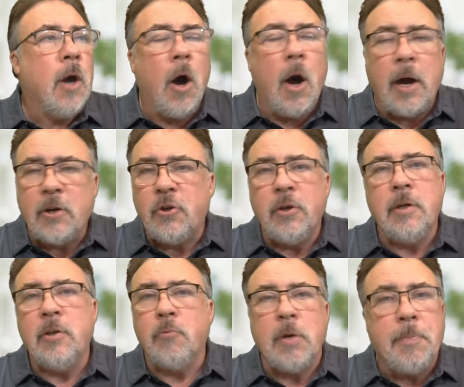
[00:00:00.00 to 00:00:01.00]

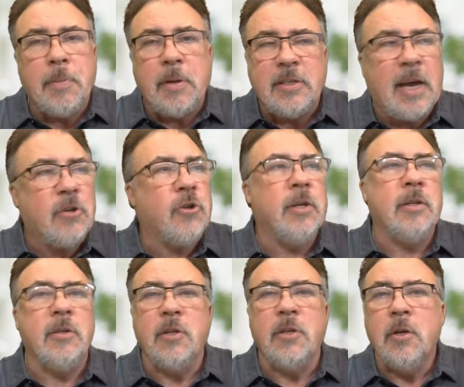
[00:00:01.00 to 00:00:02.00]
auctions,
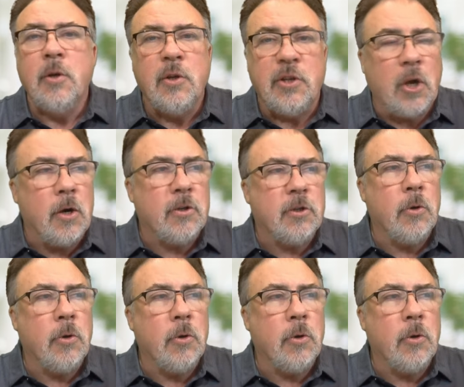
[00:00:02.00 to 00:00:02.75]
repossessions, starts.